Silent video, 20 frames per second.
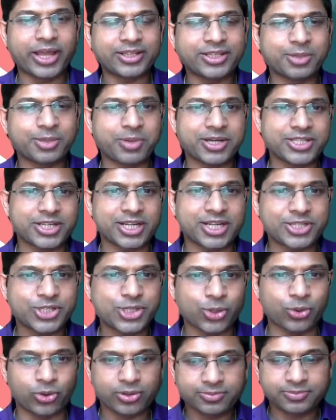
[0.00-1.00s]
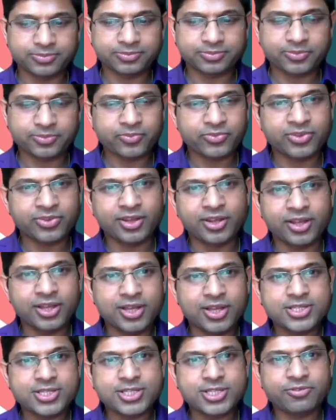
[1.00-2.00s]
under control.
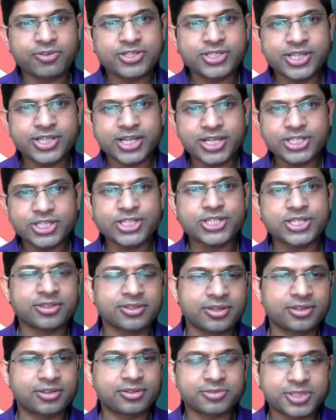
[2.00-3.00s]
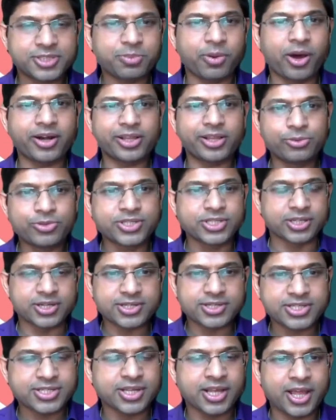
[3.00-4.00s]
So for such smart
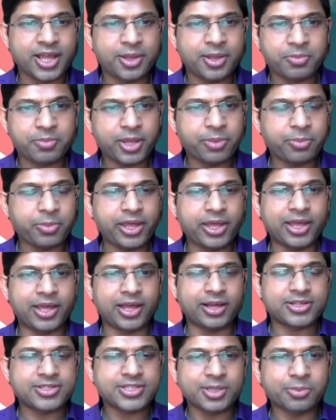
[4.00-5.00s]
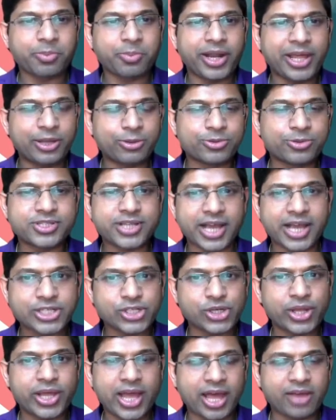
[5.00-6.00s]
users, maybe somebody who's actually
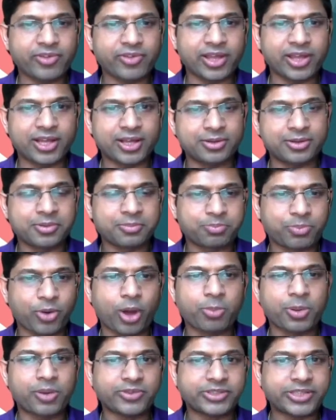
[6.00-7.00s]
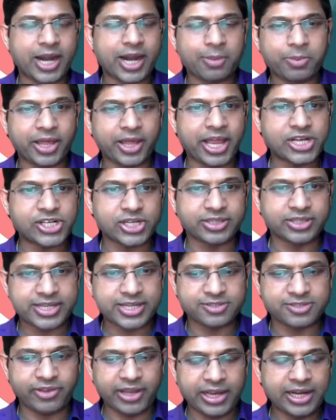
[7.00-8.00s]
having a problem with their application that has
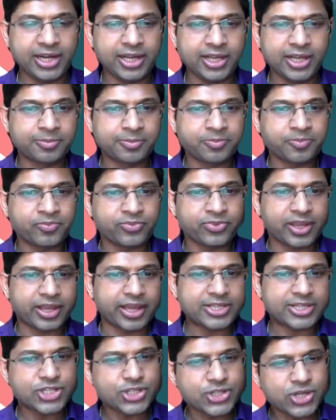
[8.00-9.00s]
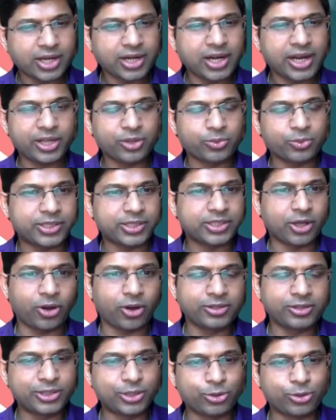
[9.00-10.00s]
failed and struggling with all
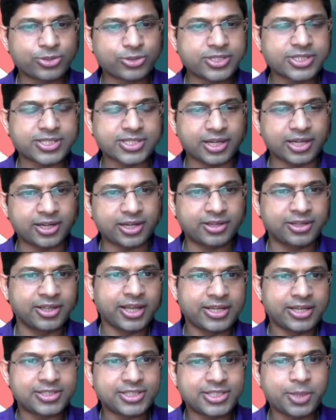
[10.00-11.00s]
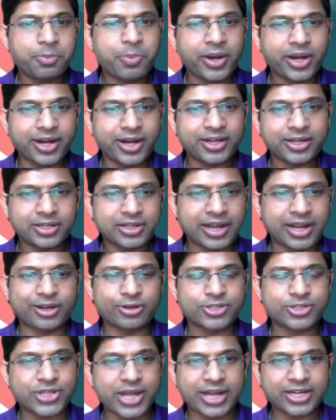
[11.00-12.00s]
those dependent
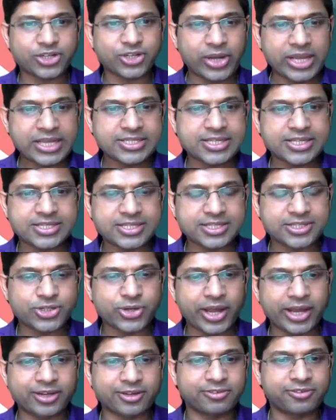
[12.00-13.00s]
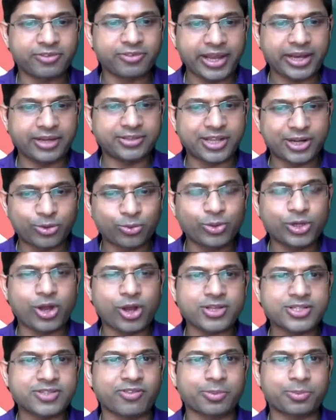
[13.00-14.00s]
stack traces and trying to find the root cause
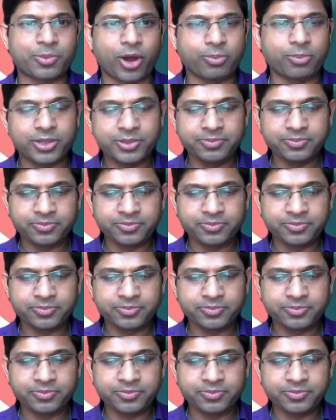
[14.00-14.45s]
of a problem,